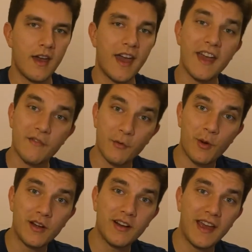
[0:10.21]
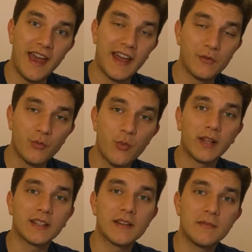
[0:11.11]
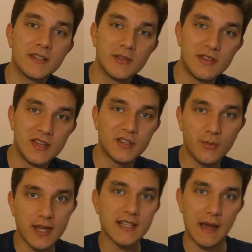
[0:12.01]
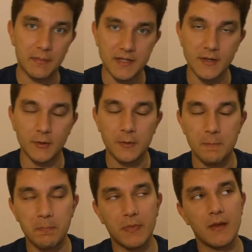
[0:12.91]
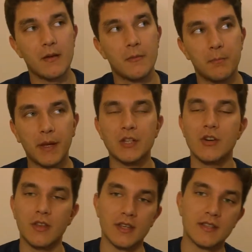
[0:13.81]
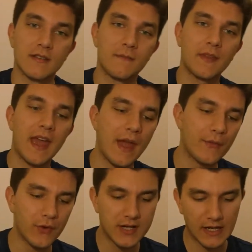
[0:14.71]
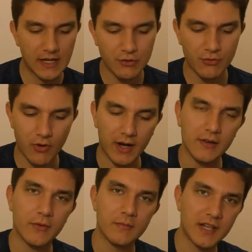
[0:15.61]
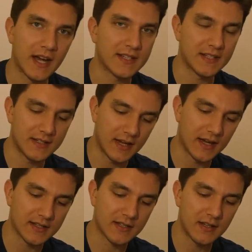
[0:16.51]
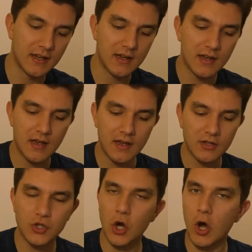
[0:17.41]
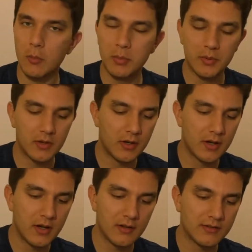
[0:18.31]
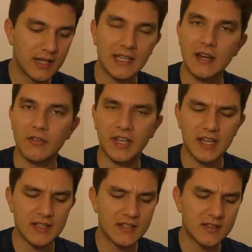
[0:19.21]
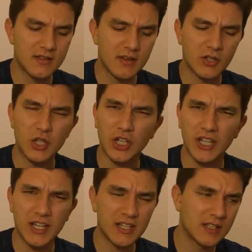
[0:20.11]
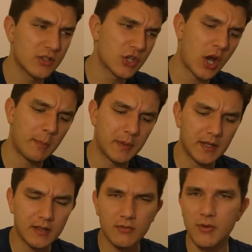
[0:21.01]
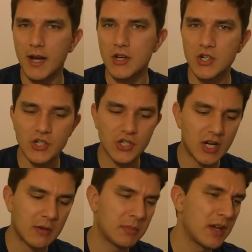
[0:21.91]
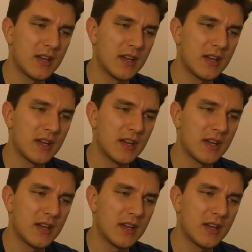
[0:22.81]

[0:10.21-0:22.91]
Hey everyone, and welcome to this week's episode. Picture this. Every day you're running from task to task. Job, taking care of kids, cooking, shopping, relationship,